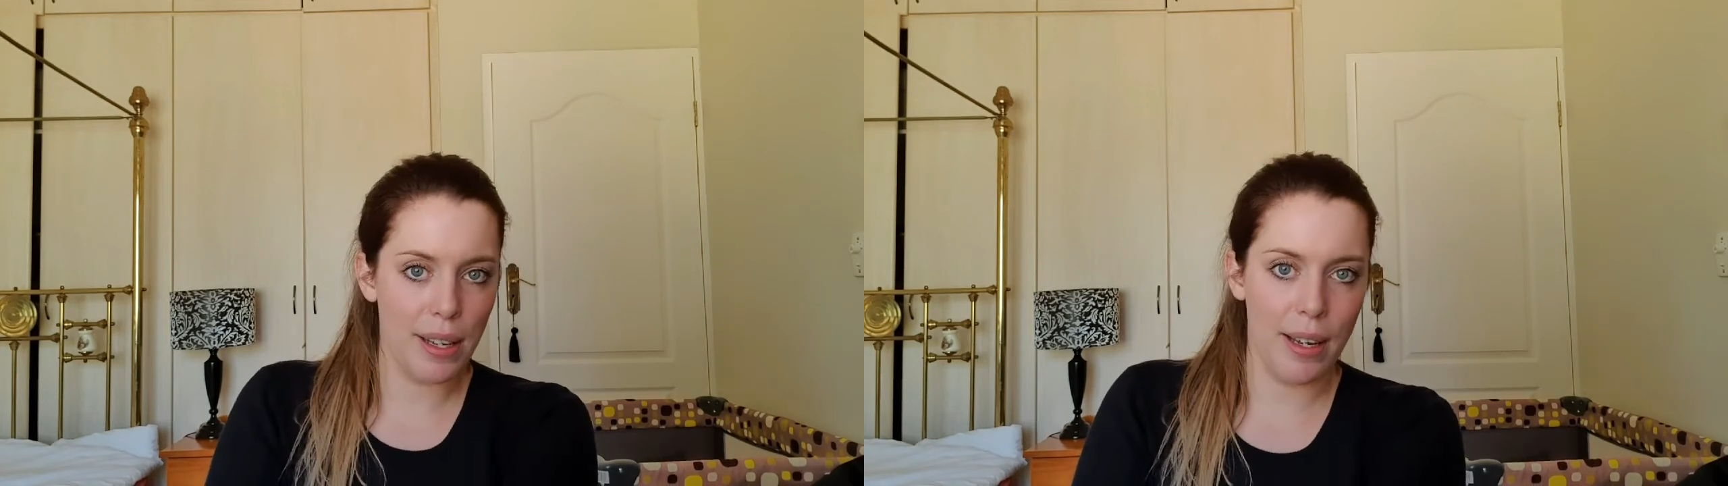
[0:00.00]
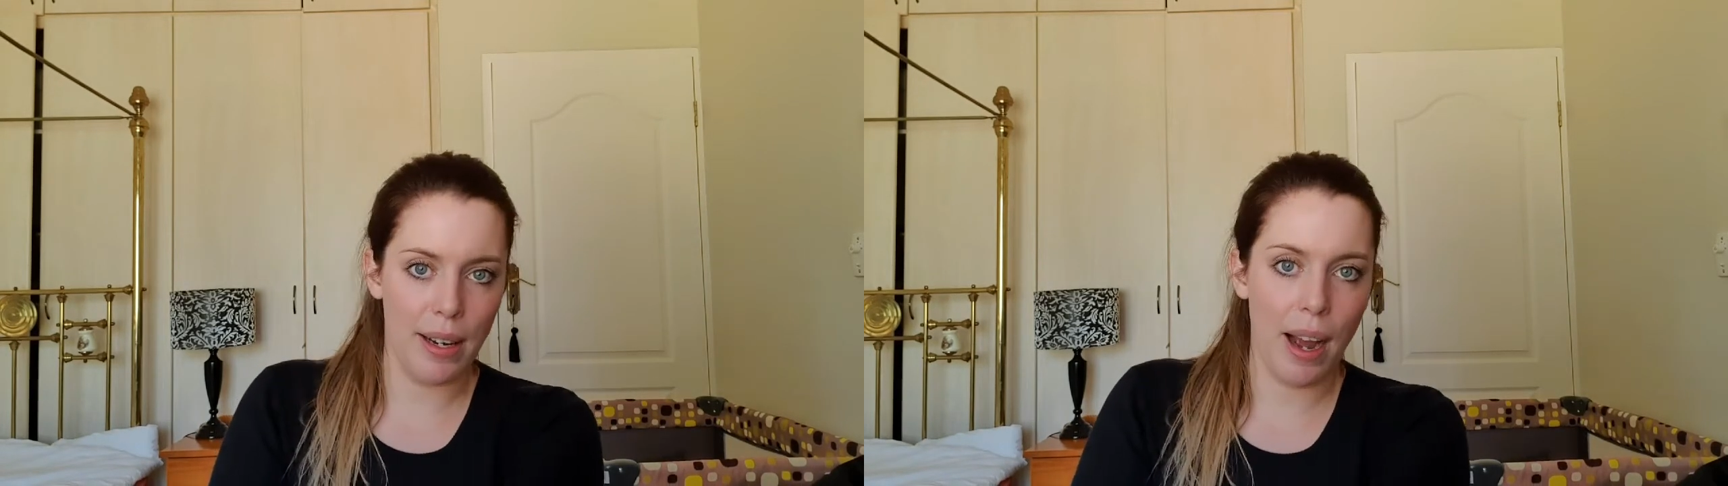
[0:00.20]

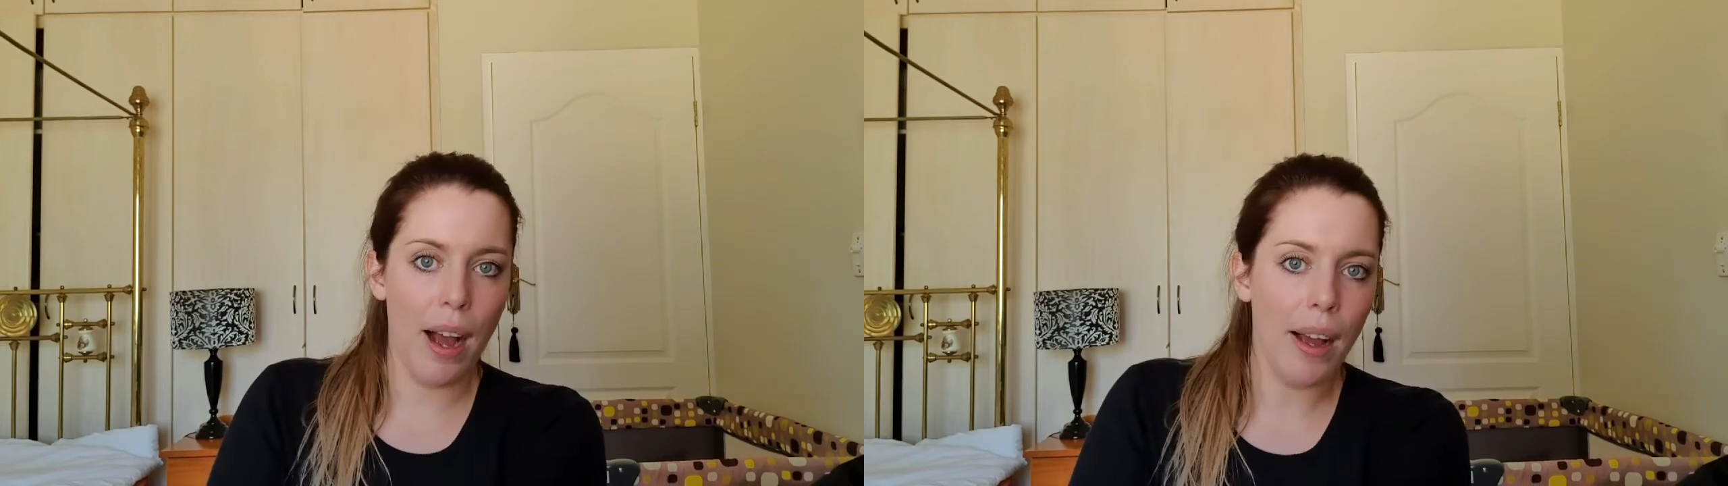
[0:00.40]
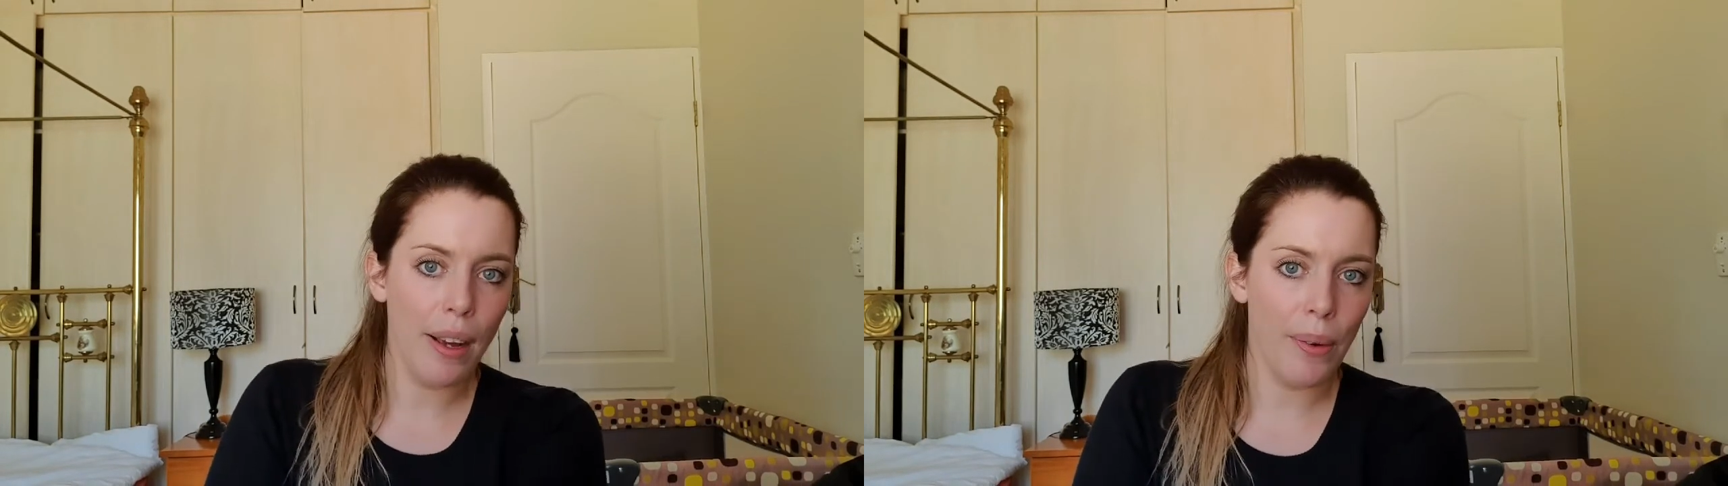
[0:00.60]
and
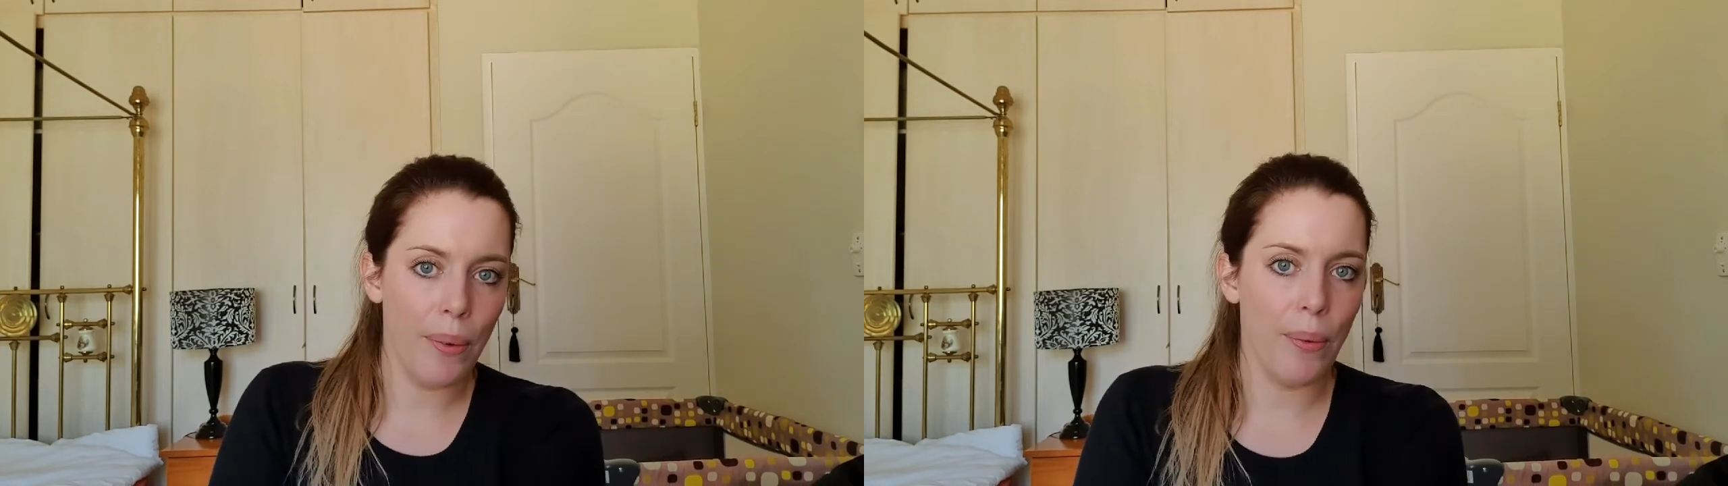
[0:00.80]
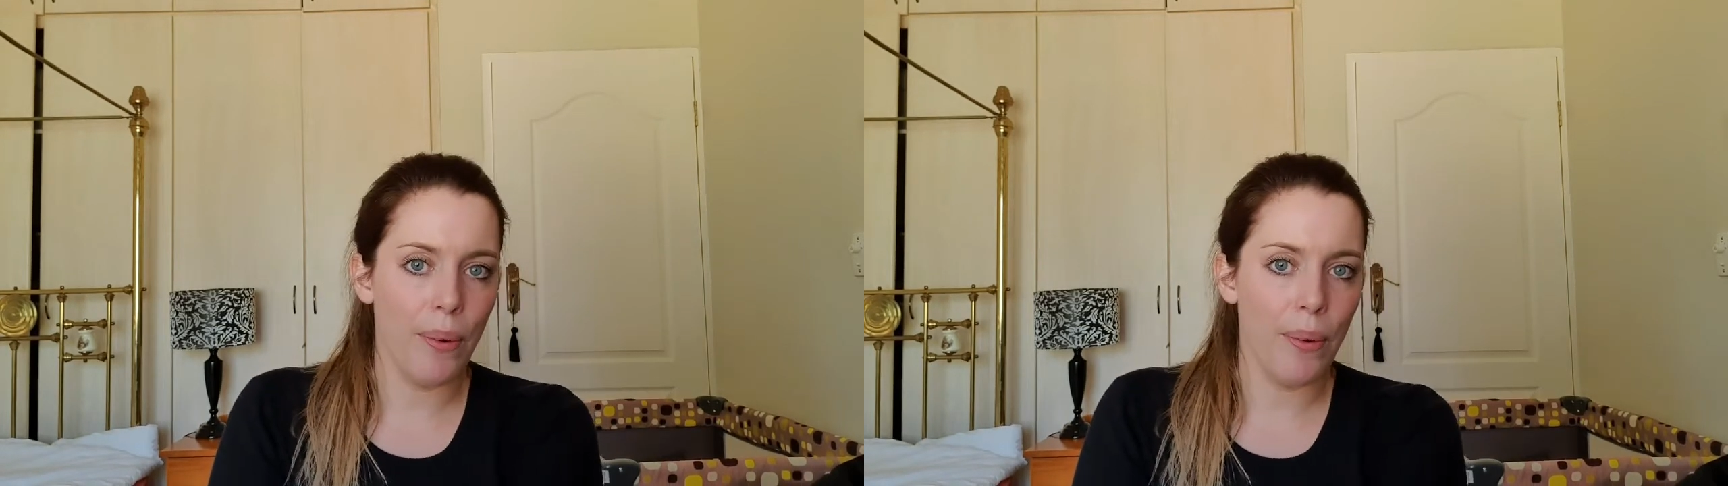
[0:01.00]
I